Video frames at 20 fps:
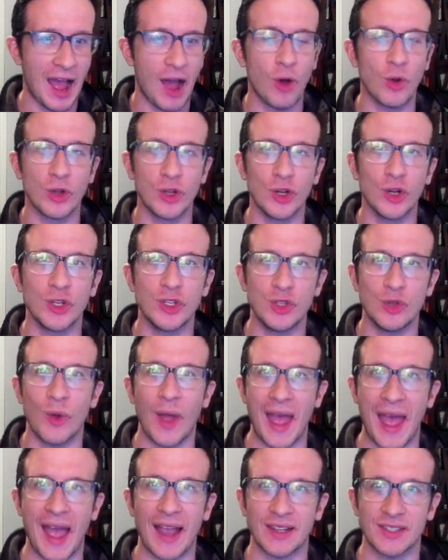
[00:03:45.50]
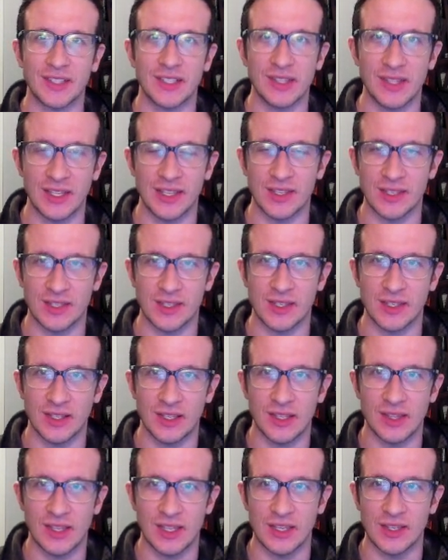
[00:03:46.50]
how good you act in
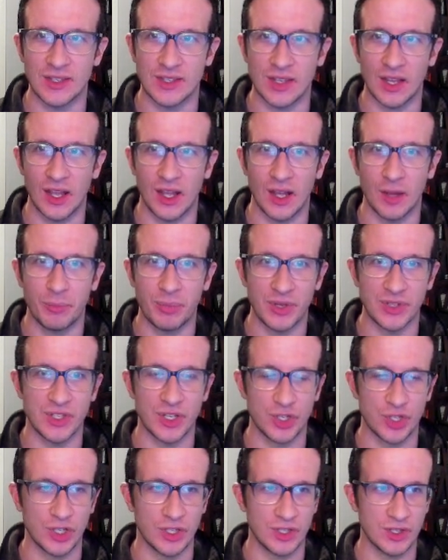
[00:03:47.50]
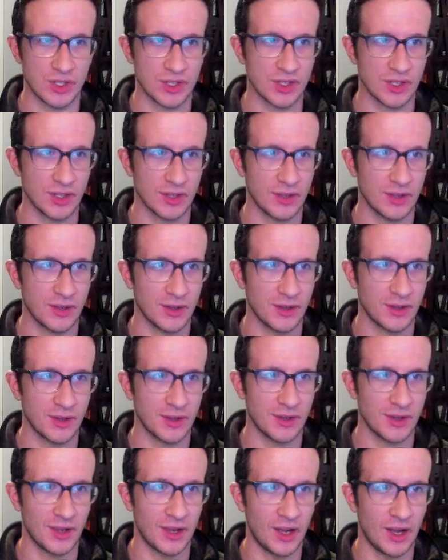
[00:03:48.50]
these positions
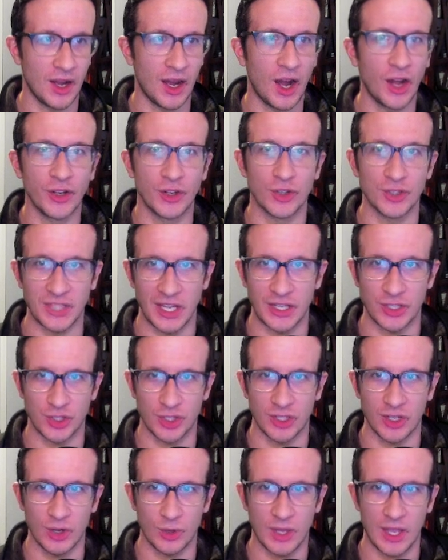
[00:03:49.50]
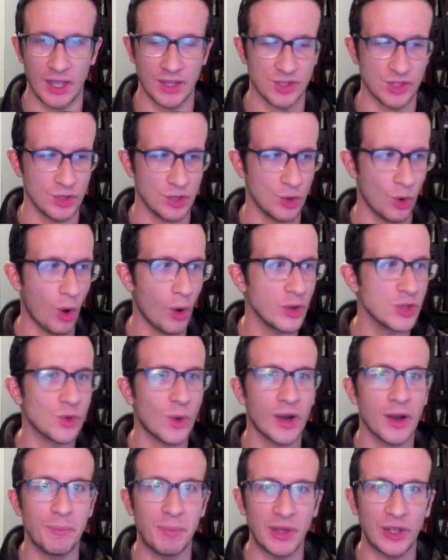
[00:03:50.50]
under tension, okay? So you
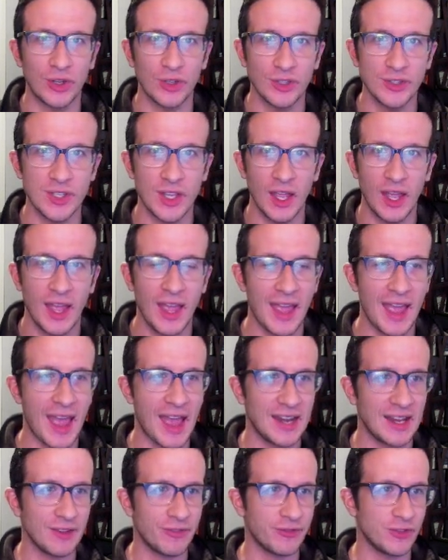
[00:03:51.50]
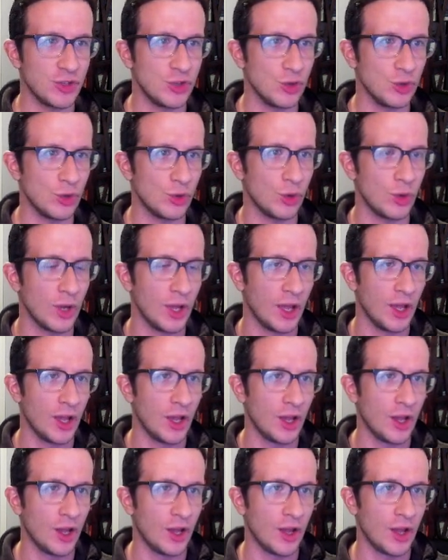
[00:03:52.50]
always want to build, and if you
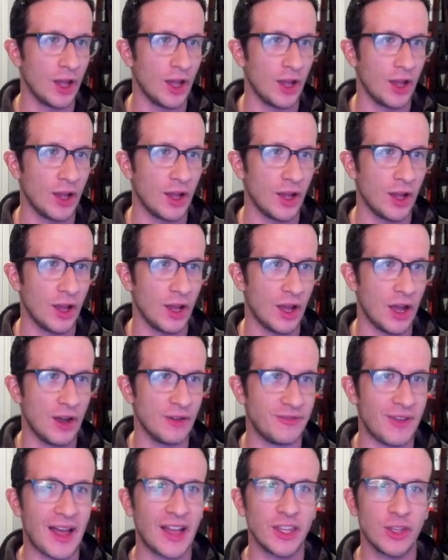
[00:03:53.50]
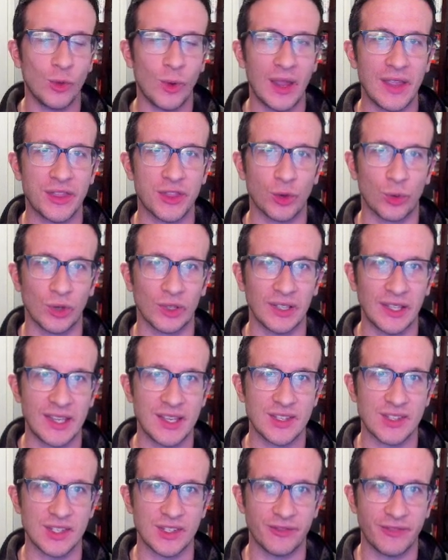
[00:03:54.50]
evaluate the
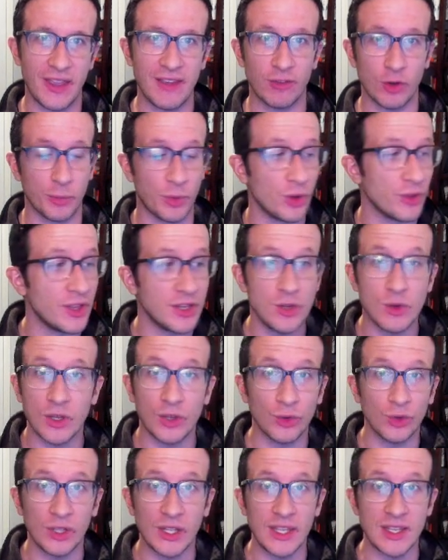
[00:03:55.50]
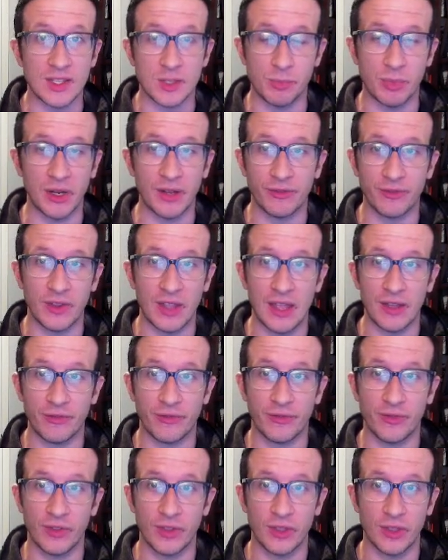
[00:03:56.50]
release as favorable, then you can release. But
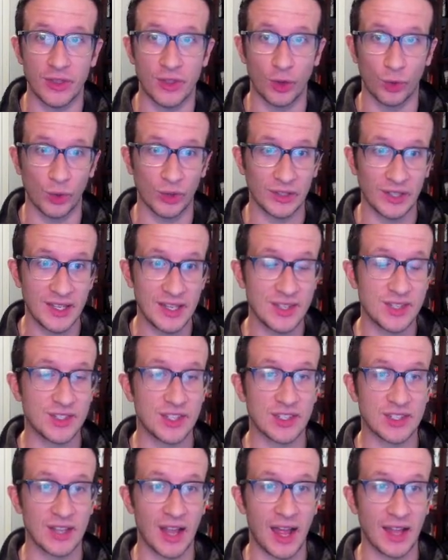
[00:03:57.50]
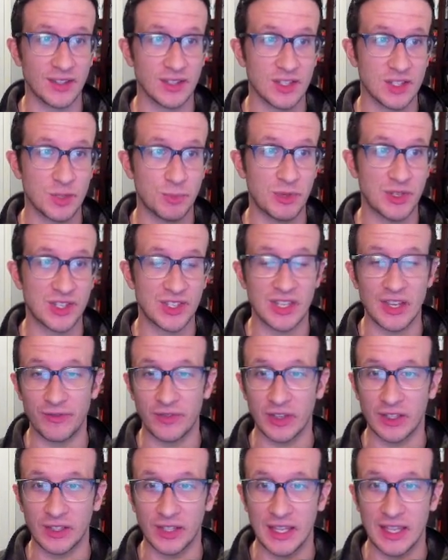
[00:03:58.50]
if the release does not
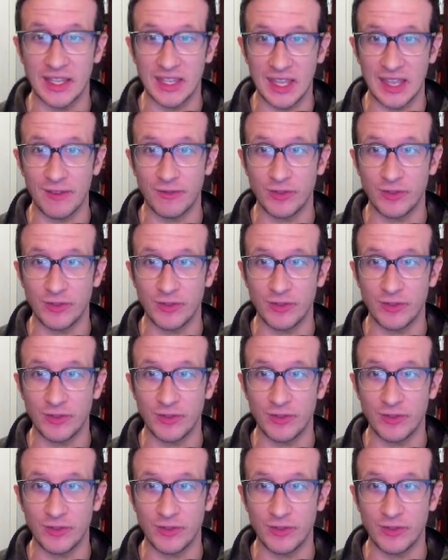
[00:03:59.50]
specifically